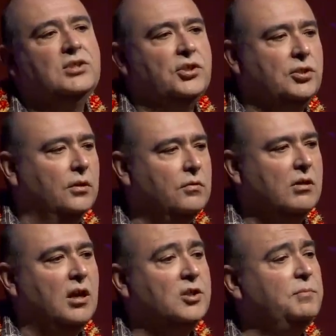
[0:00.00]
at such low
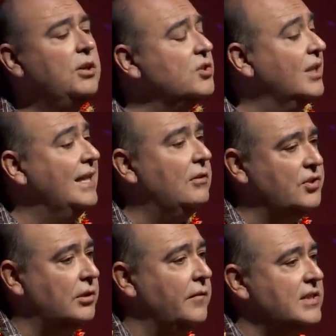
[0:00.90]
cost because
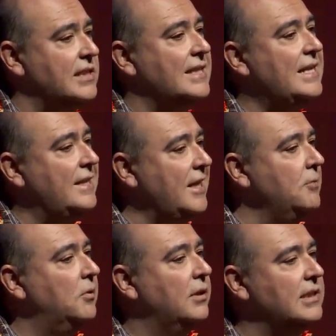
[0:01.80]
cloud services
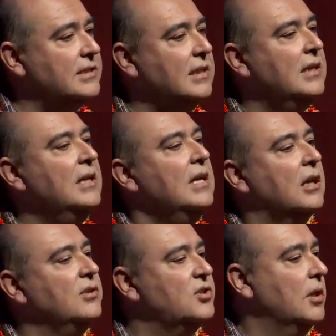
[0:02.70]
enable this
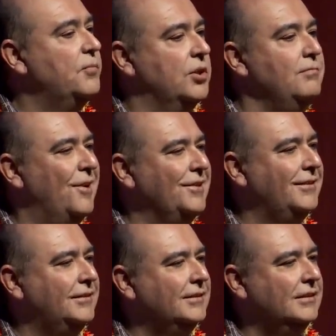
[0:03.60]
consumption
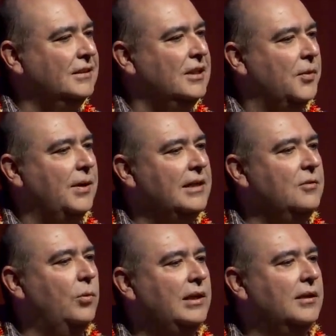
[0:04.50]
model, right?
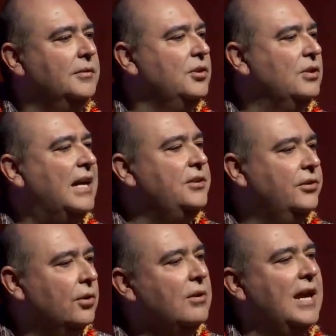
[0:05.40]
Where I
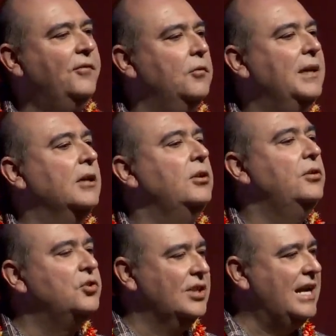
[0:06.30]
don't have to make a
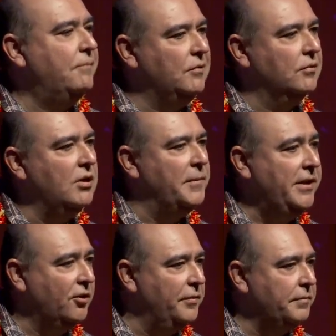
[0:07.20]
huge capital
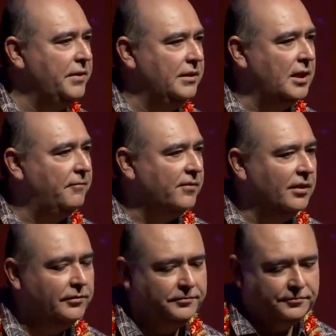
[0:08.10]
commitment up front.